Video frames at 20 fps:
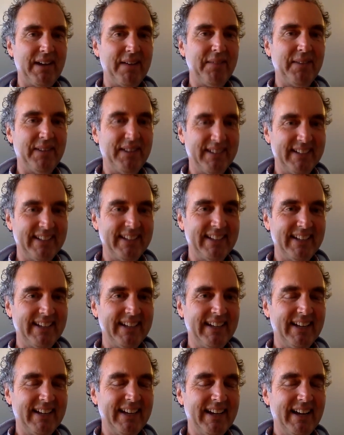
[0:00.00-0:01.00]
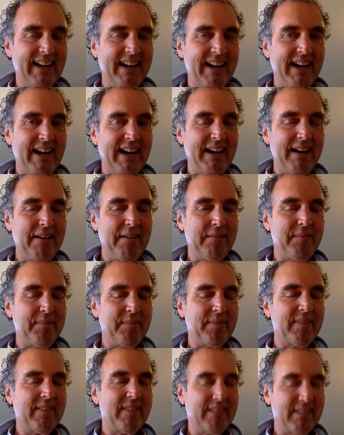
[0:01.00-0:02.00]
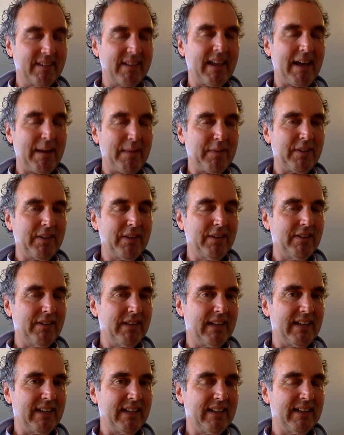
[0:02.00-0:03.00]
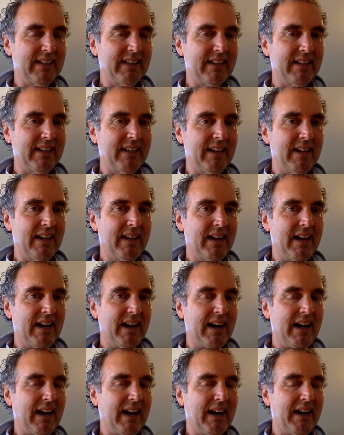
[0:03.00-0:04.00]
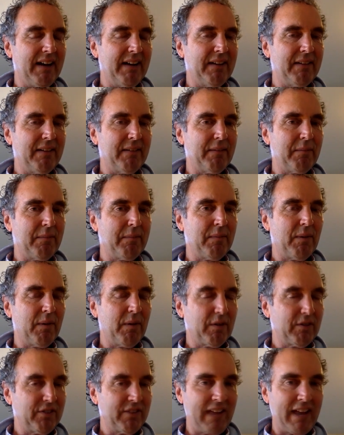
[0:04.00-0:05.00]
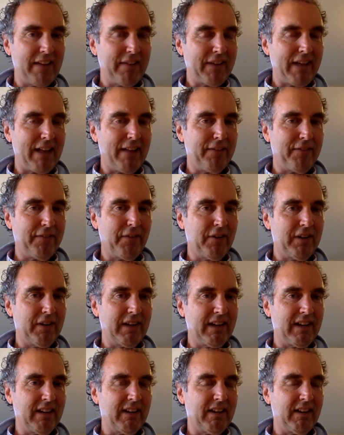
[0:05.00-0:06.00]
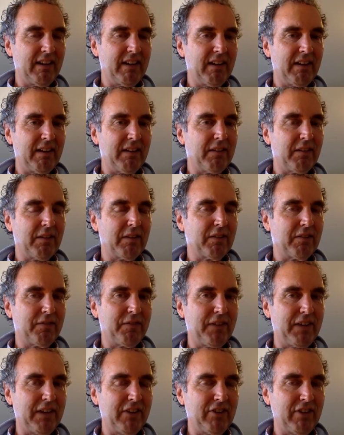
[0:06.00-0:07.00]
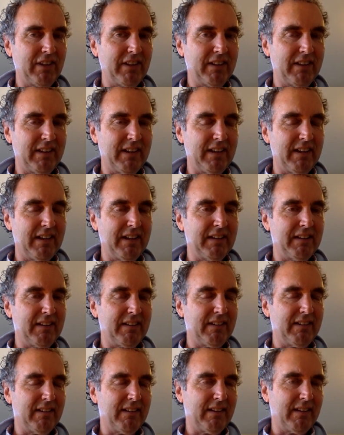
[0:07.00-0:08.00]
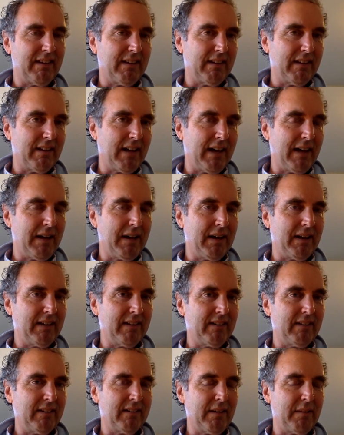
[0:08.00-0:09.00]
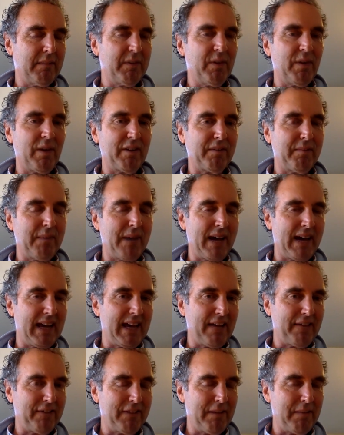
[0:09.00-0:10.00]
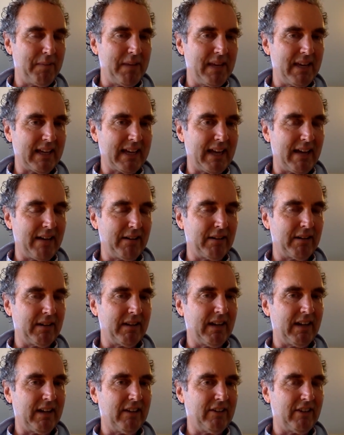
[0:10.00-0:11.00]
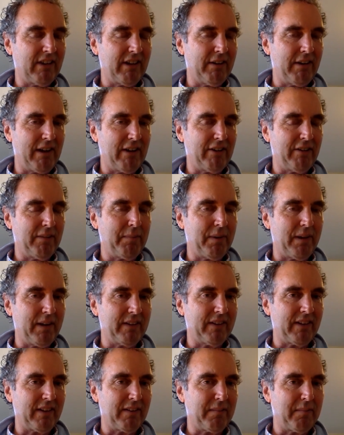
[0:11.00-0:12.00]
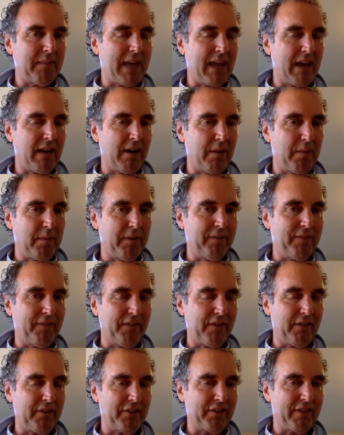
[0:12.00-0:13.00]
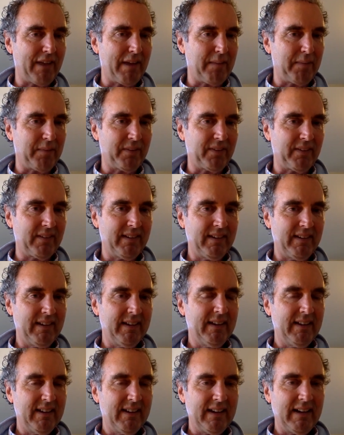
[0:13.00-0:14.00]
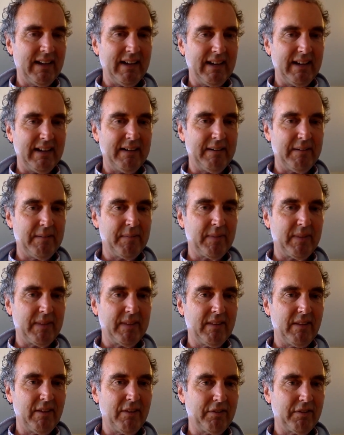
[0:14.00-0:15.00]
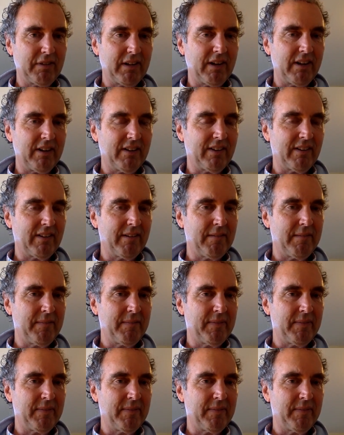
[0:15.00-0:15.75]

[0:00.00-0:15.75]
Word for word: Yep, yep. Um, absolutely. Uh, state of California is uh, finishing the uh, WSMY FTB account uh, generation process may open further steps. Uh, in those regards.